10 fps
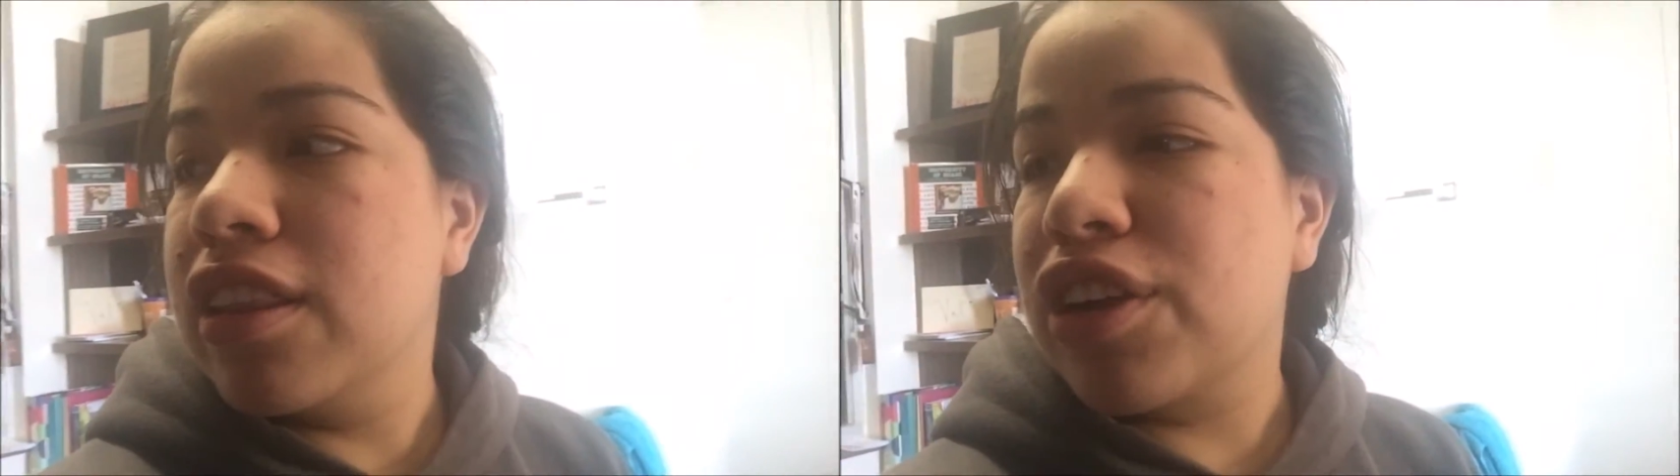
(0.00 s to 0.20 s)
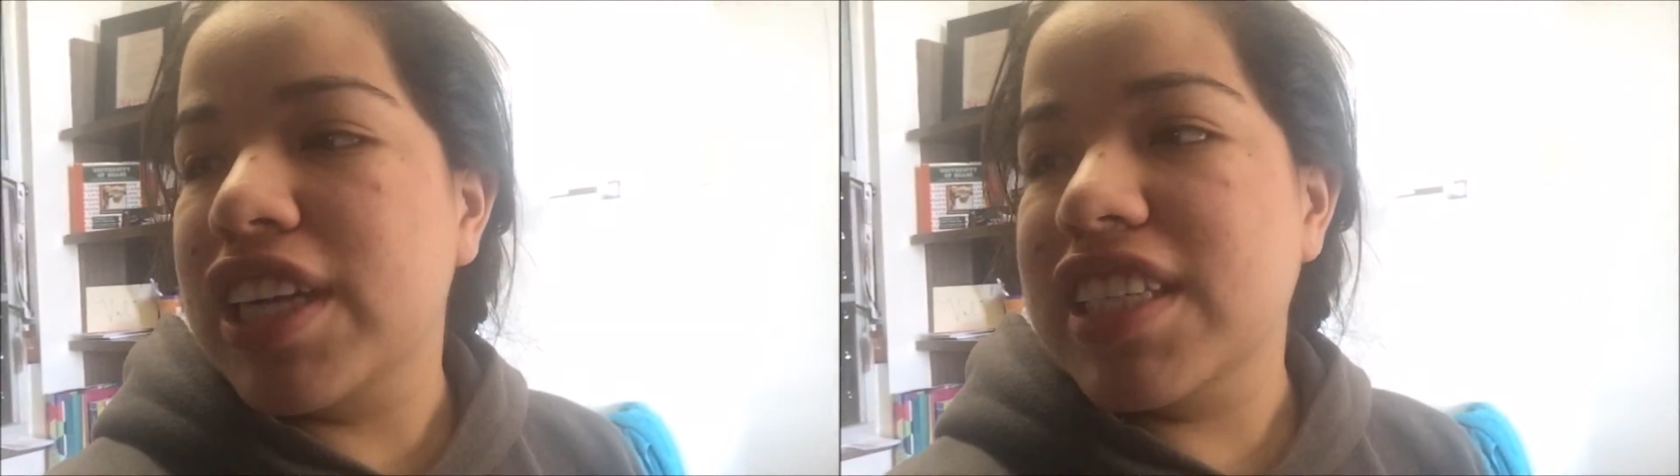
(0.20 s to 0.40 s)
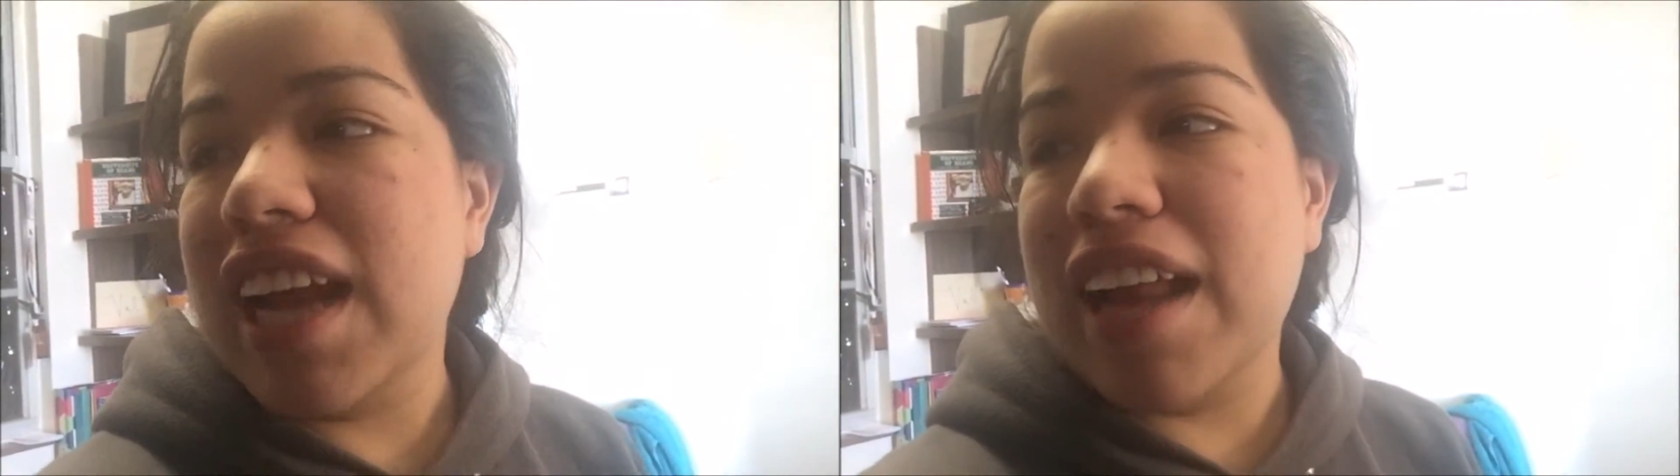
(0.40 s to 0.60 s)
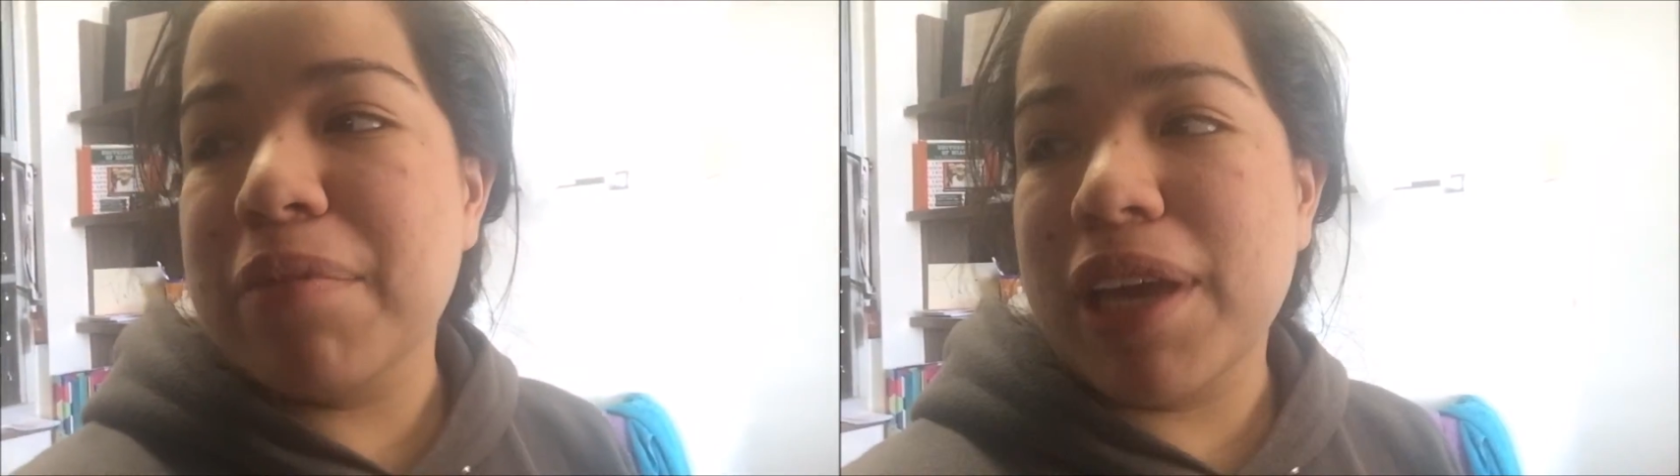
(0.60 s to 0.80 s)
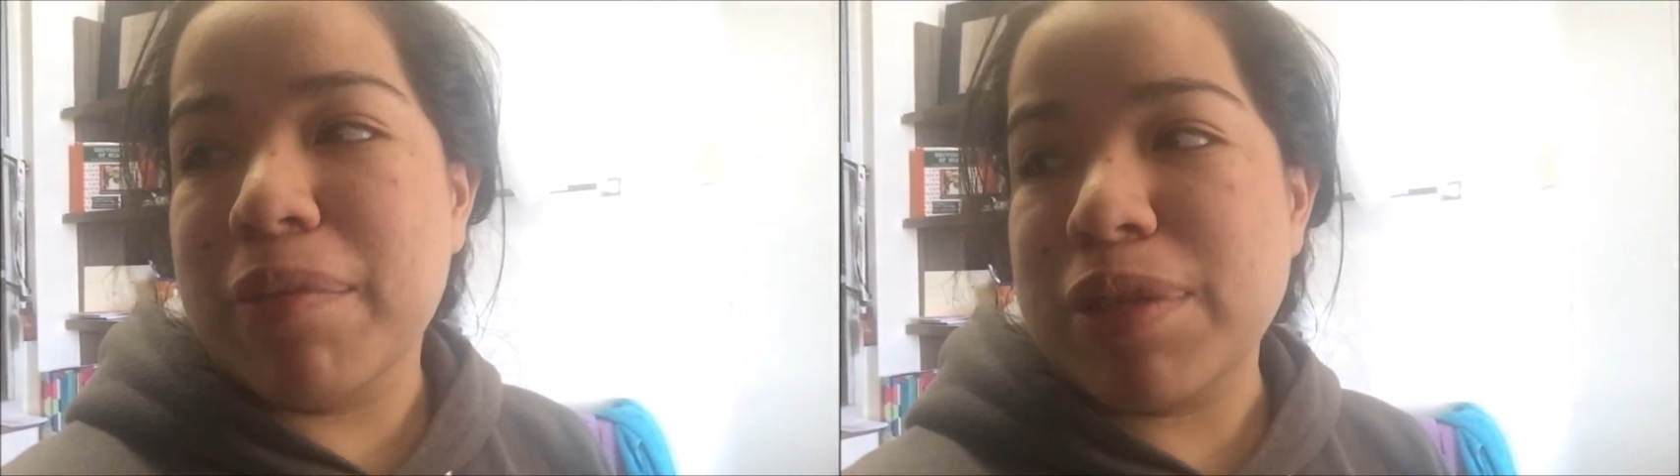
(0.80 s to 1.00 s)
the Grey's
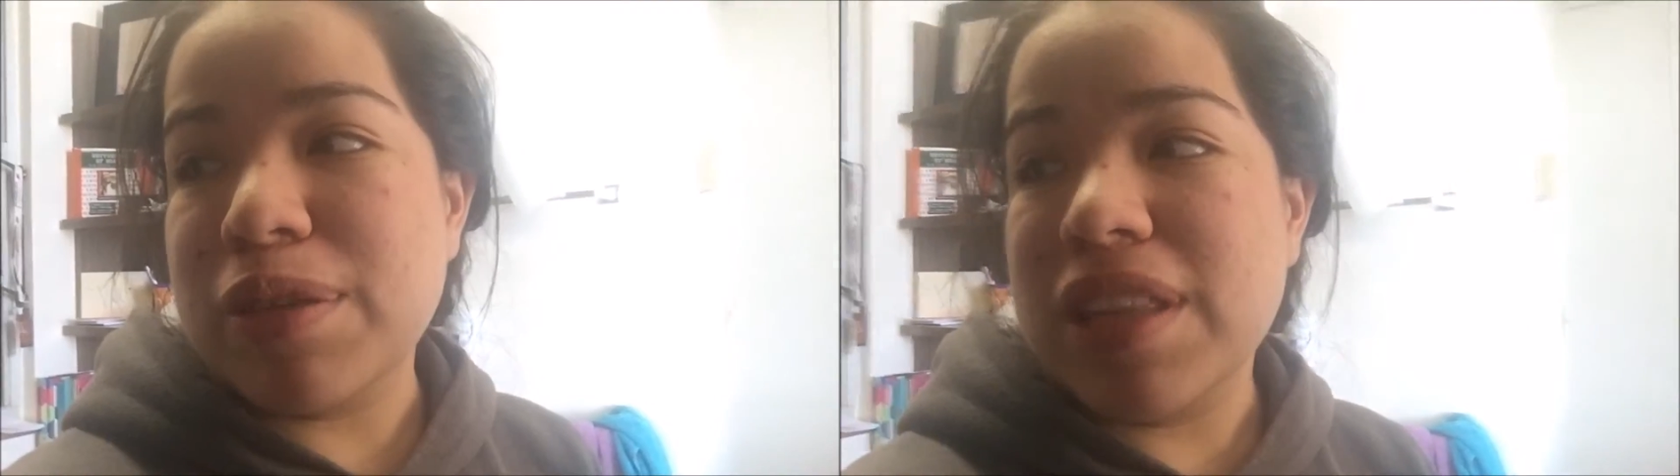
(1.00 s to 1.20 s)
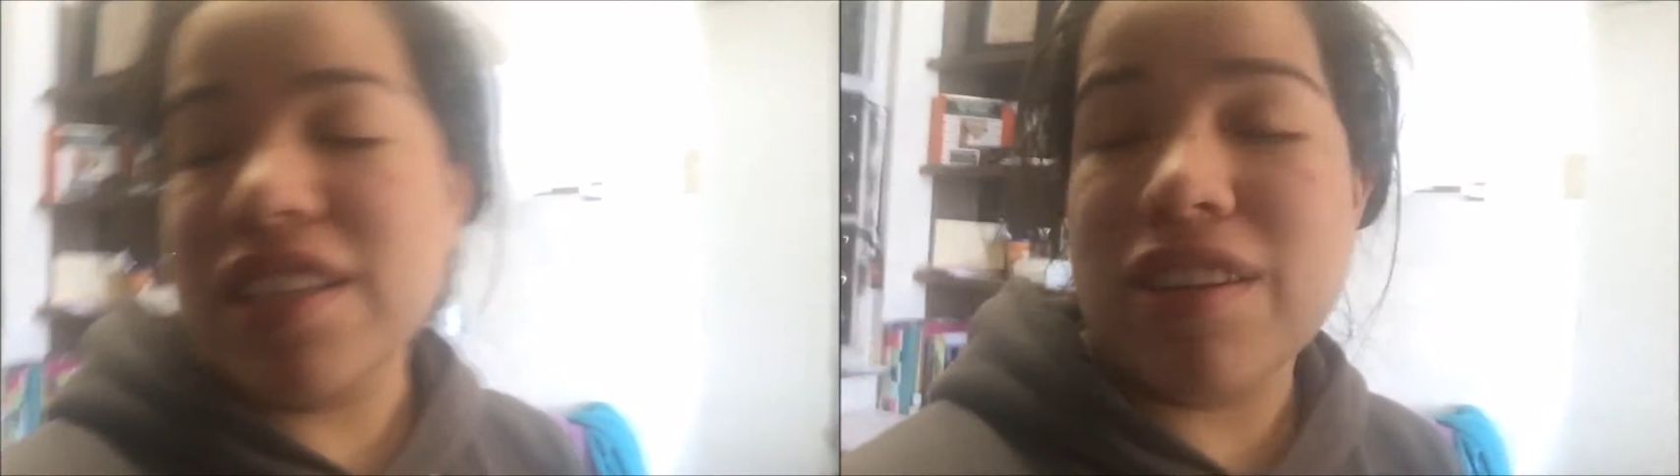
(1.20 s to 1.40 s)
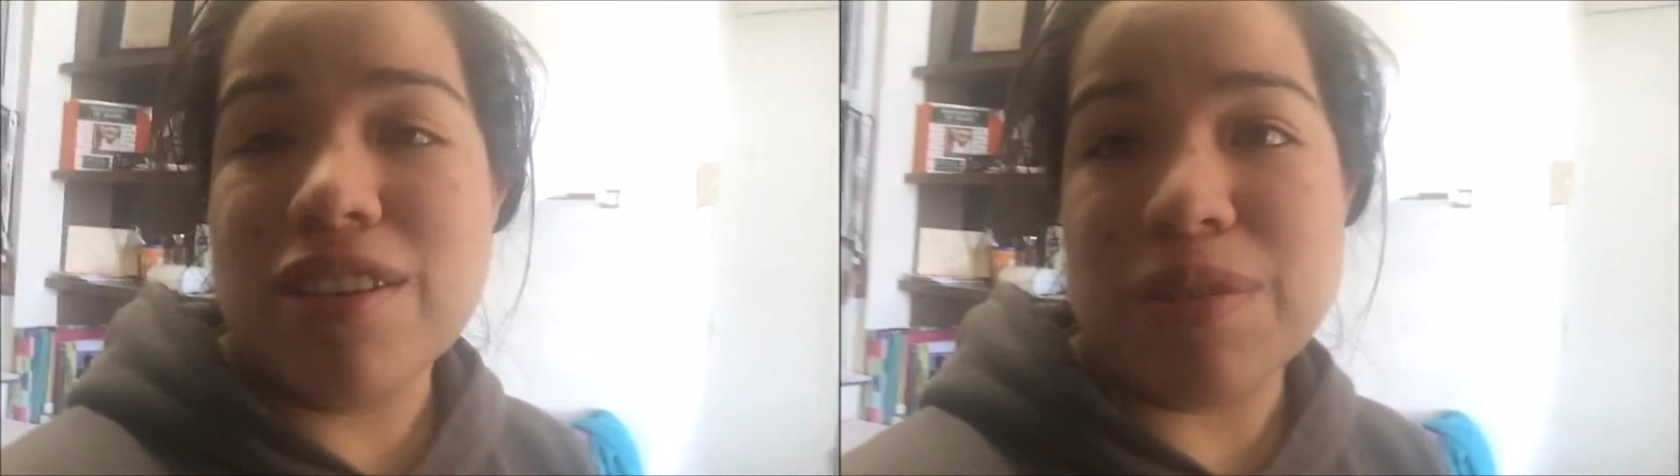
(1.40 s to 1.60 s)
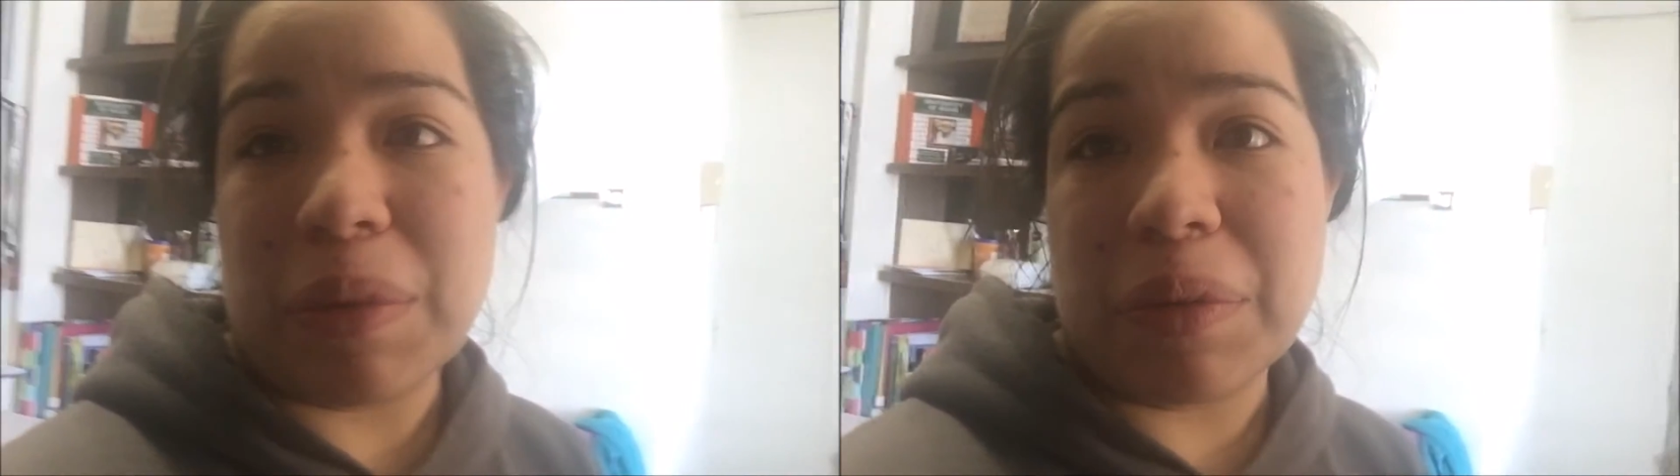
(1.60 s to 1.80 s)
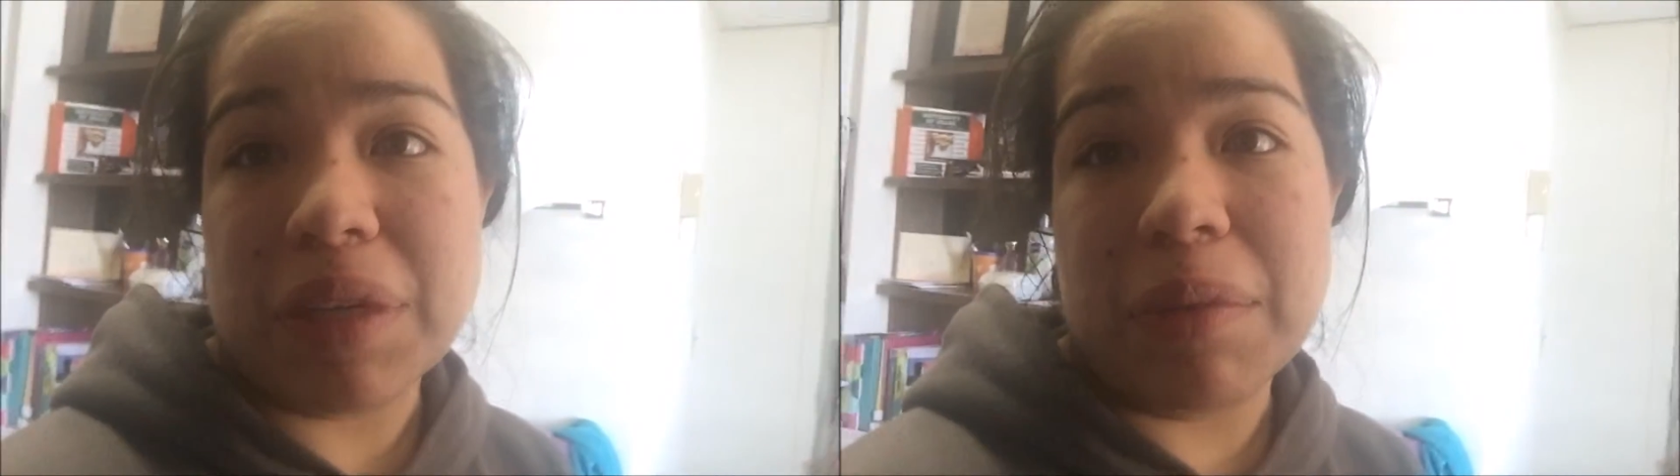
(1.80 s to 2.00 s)
Anatomy episode that's on is
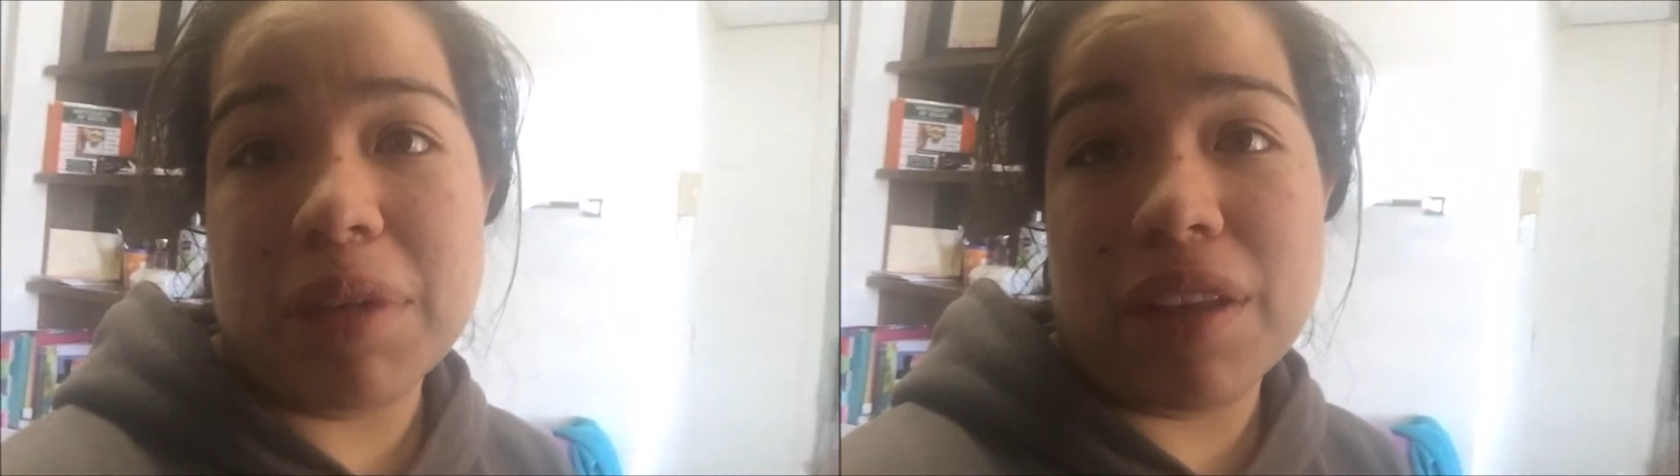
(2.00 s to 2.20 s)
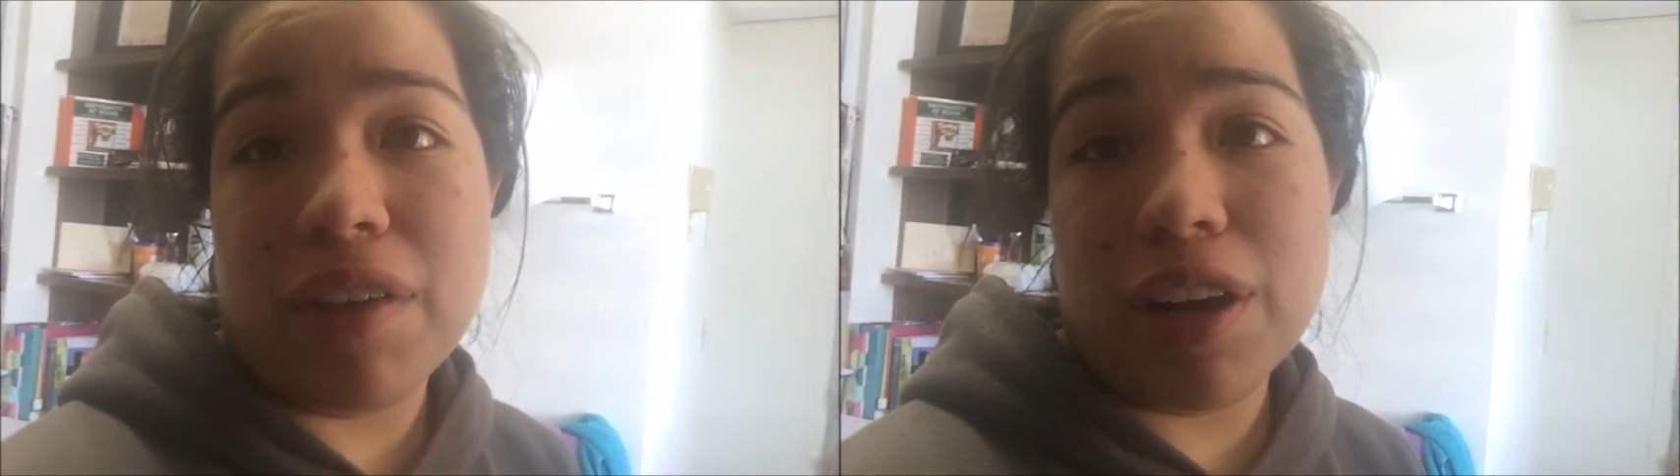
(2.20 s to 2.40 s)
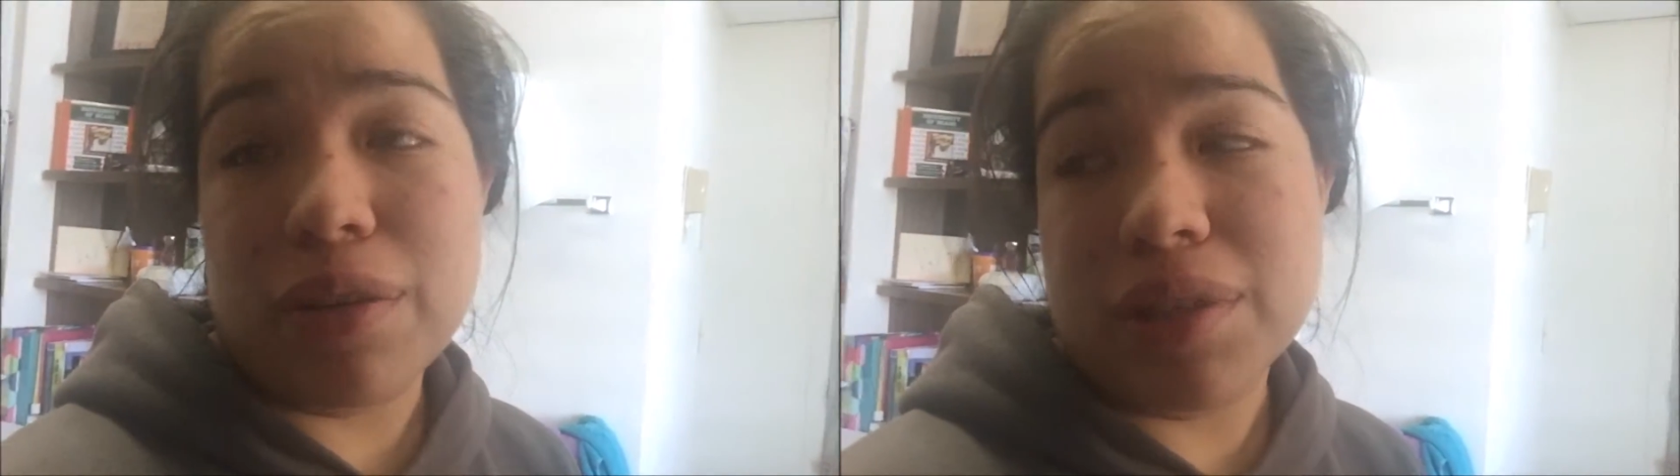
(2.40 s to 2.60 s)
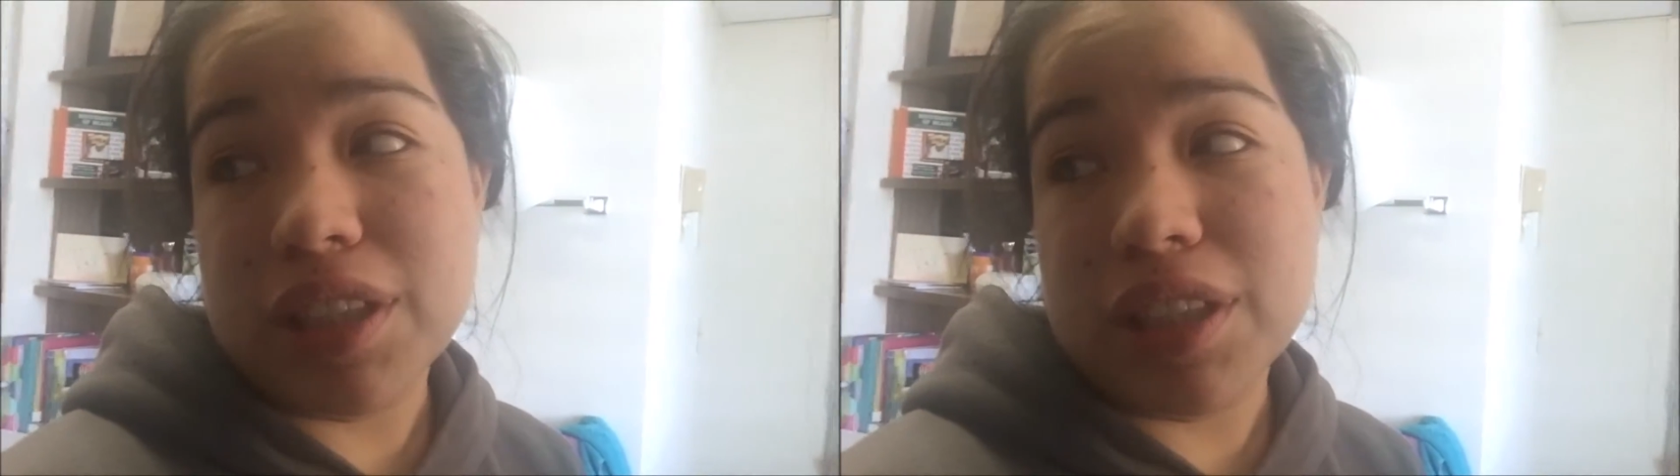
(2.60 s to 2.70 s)
one with Demi Lovato,